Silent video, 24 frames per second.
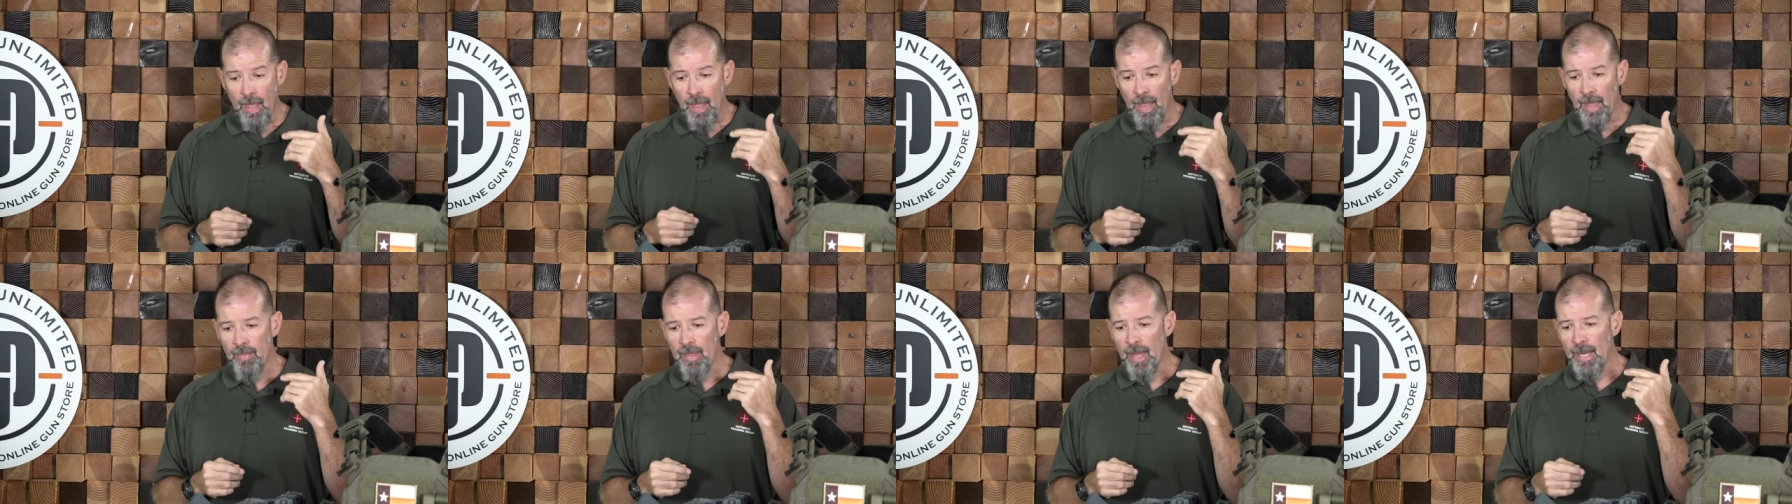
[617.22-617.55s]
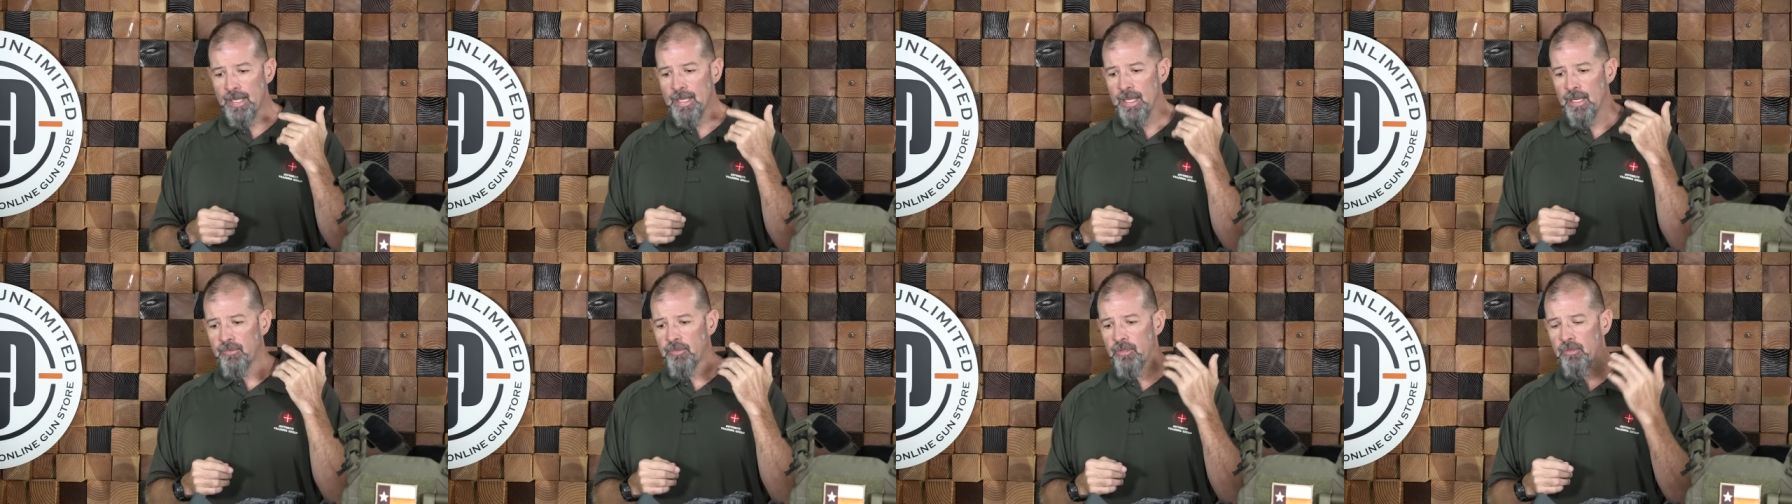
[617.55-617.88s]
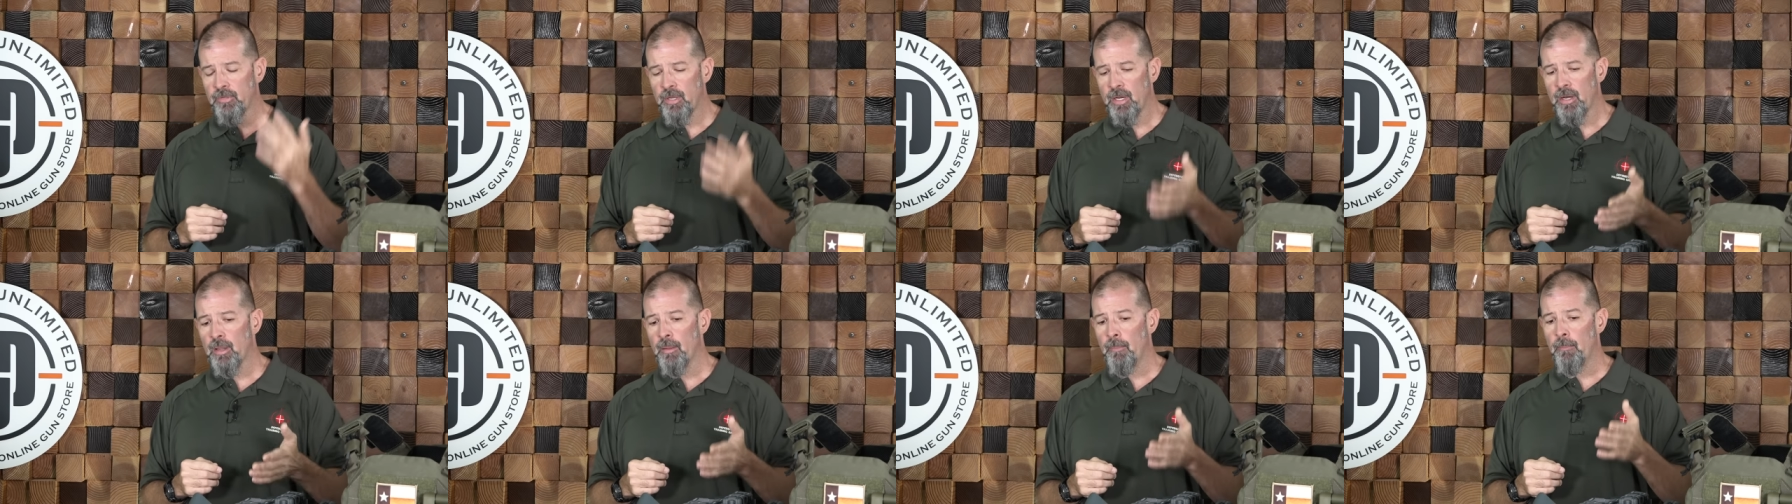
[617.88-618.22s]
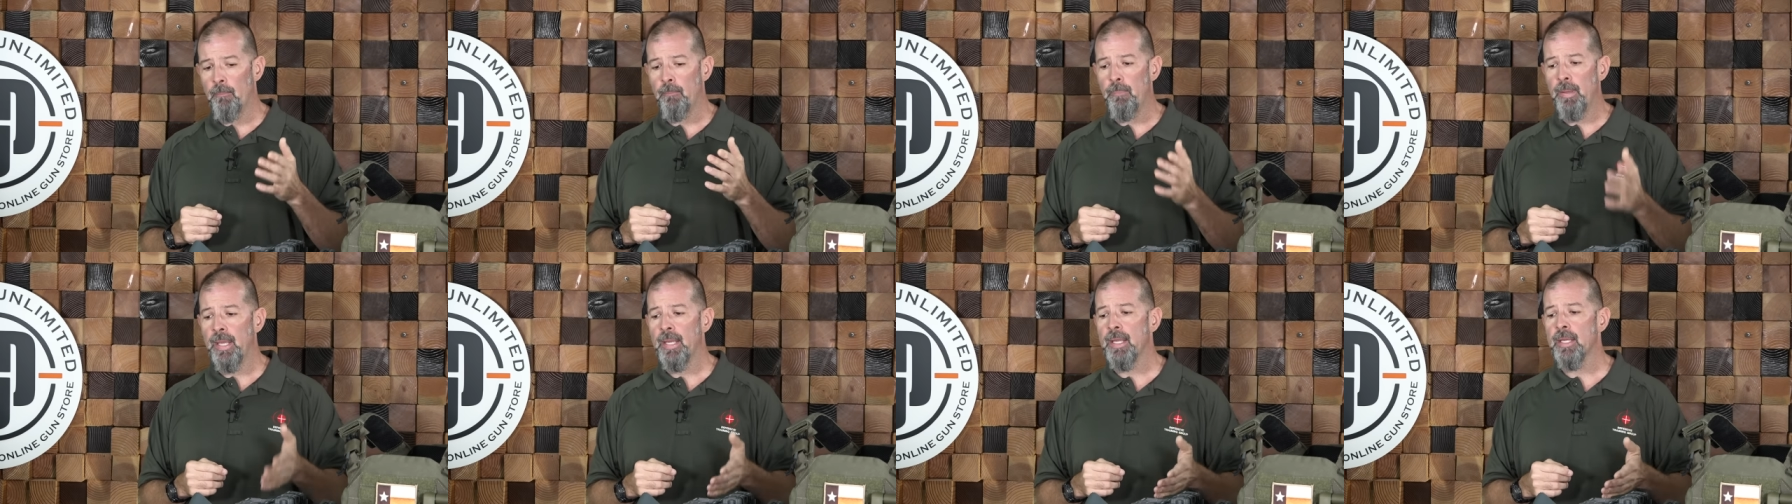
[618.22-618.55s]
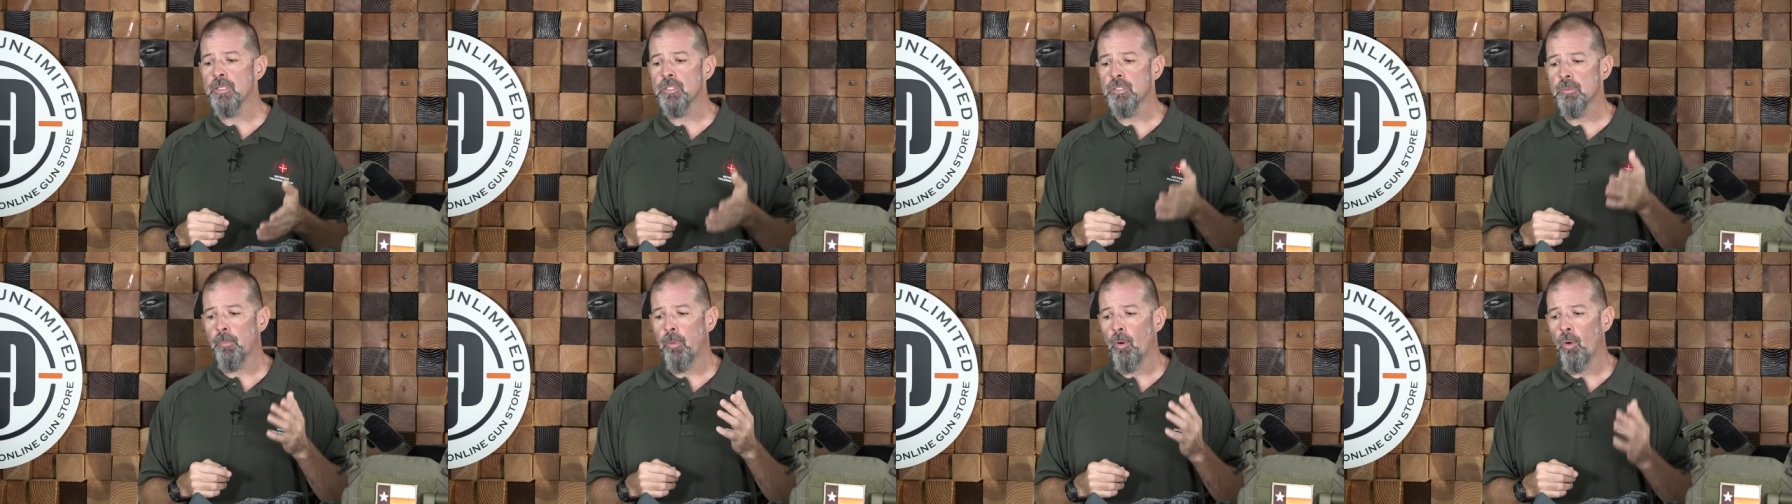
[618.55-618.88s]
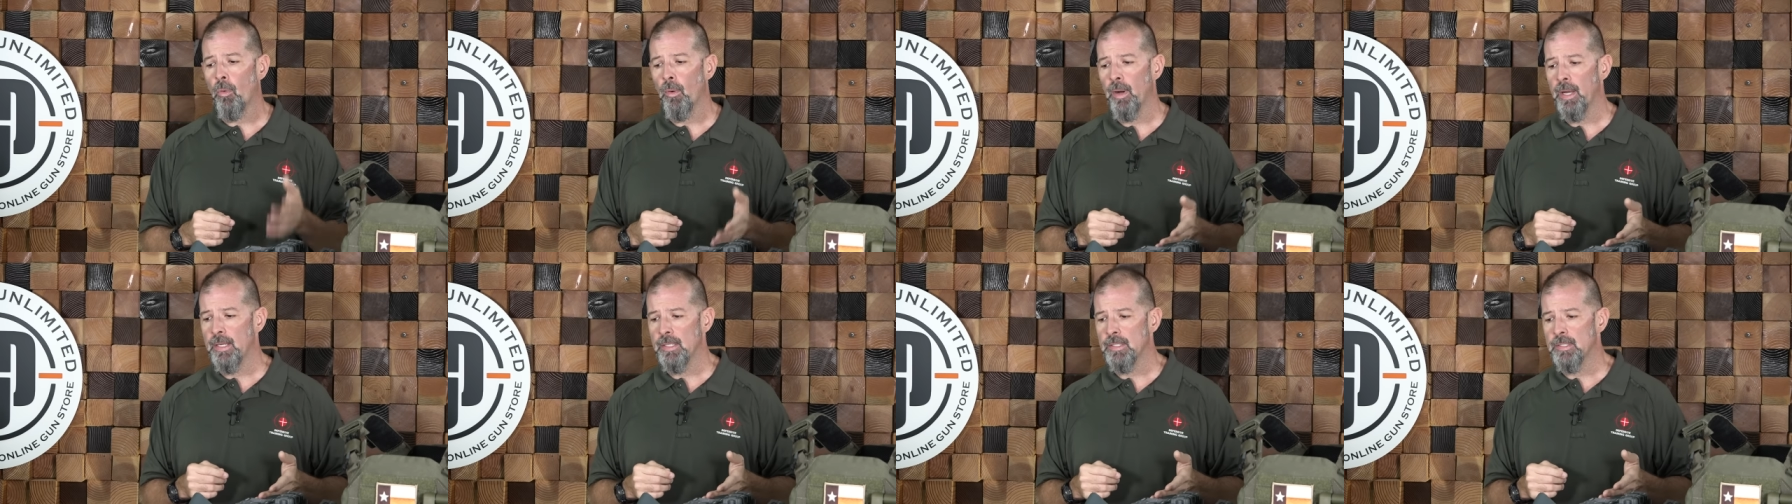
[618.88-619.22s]
And that gets us into the biggest
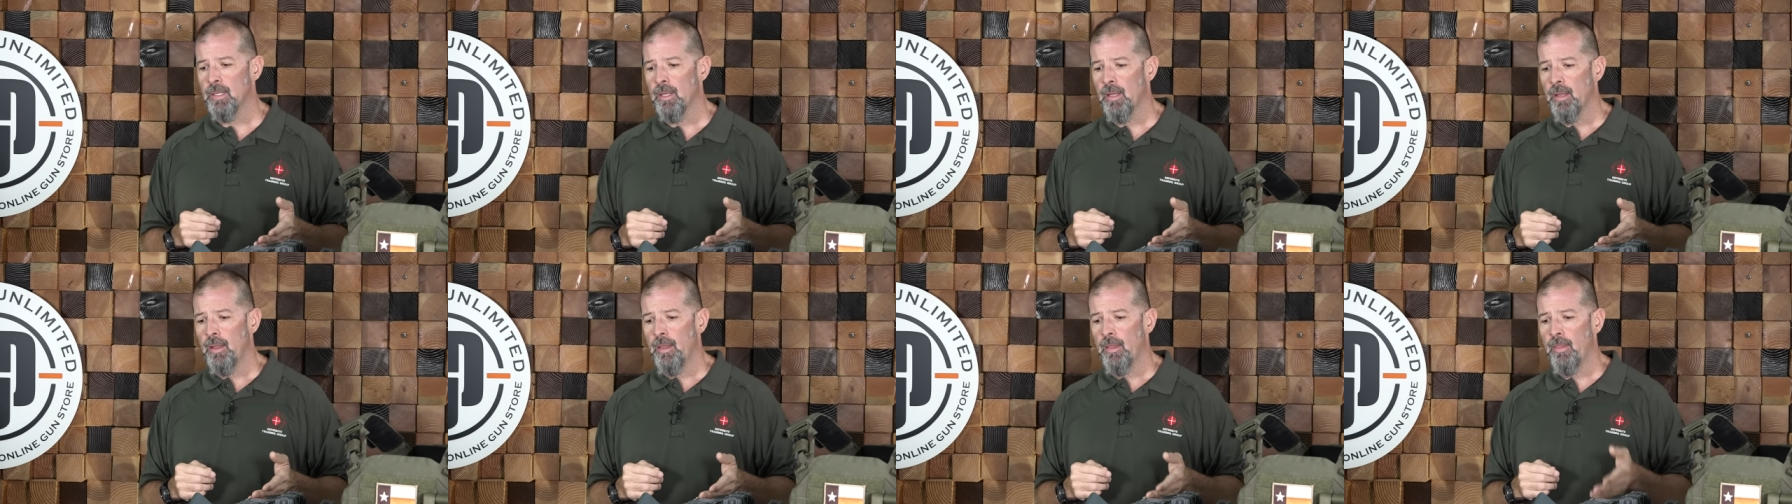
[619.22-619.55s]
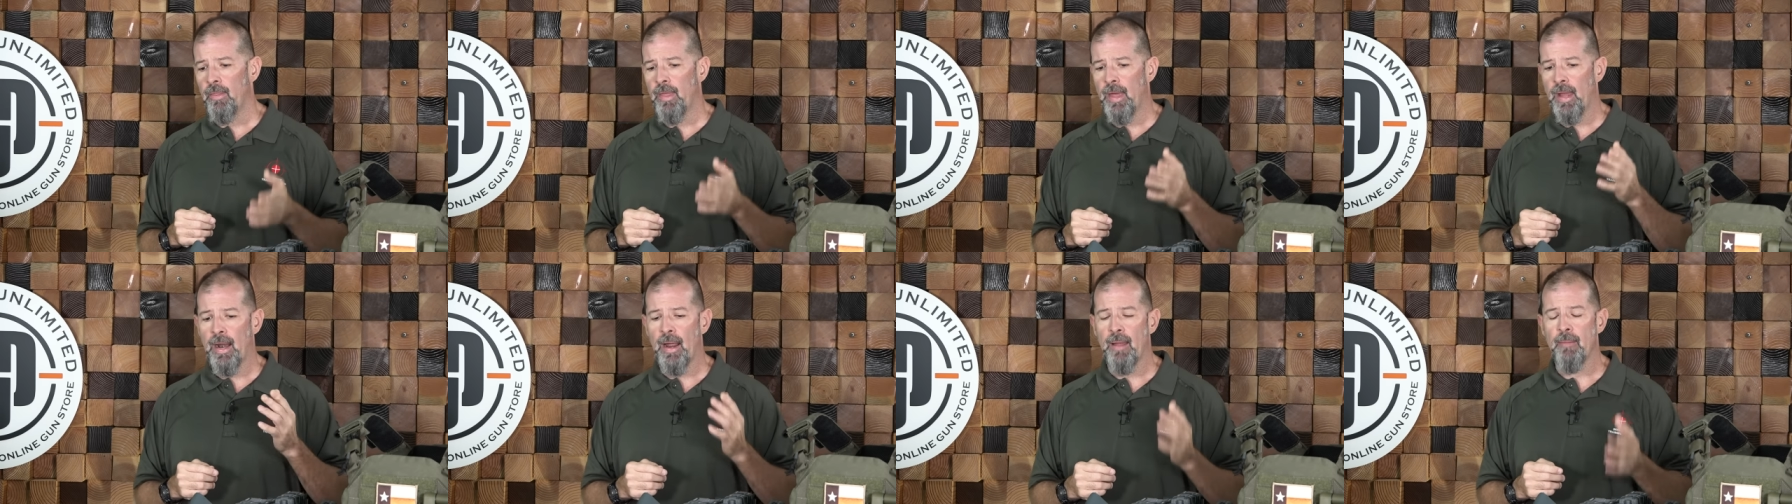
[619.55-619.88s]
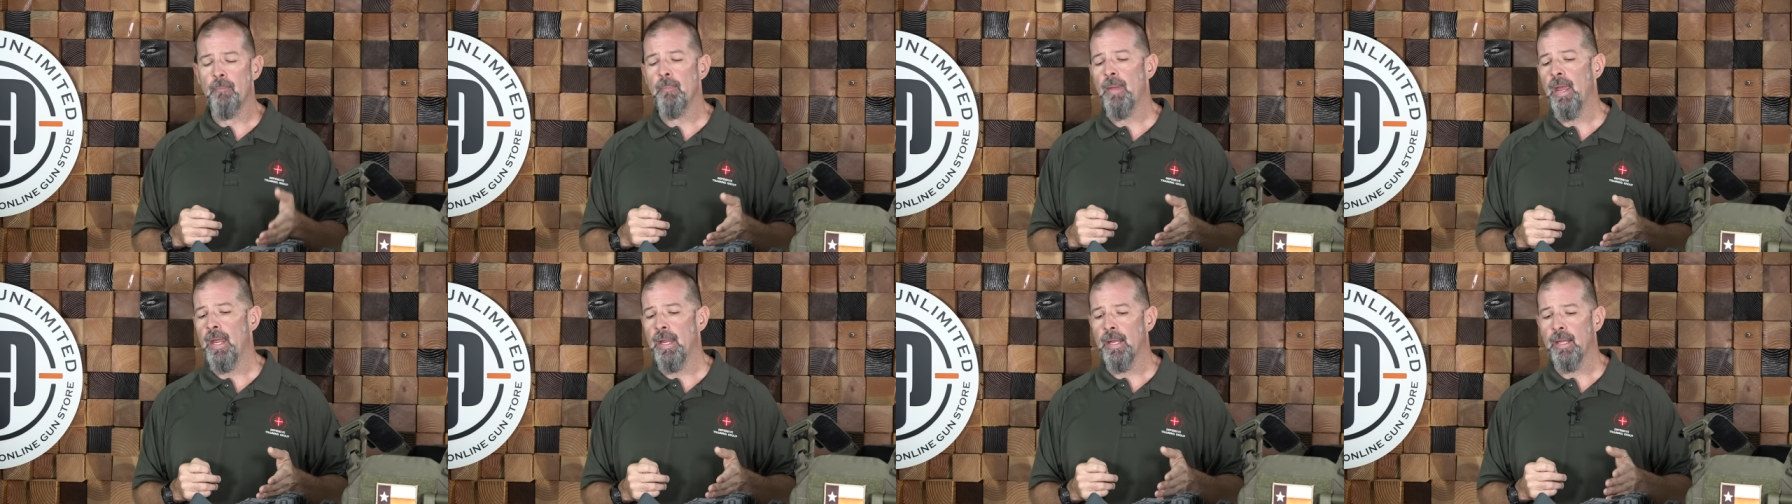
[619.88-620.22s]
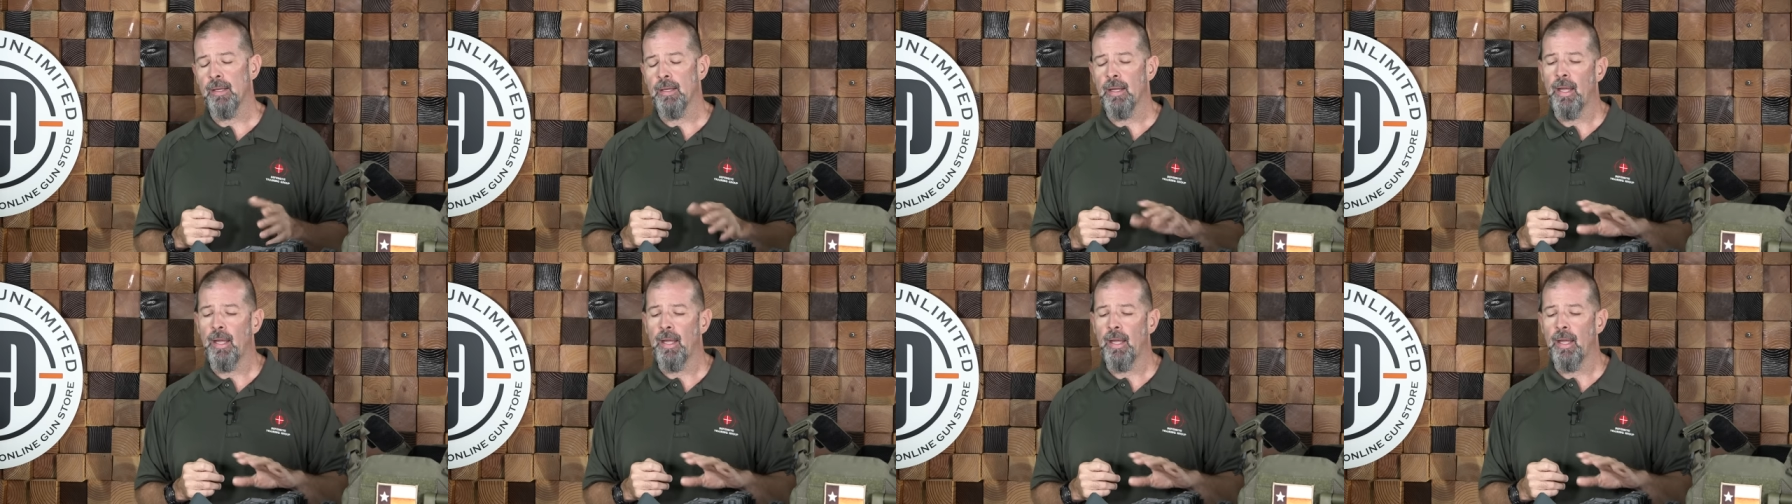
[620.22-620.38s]
point that I make,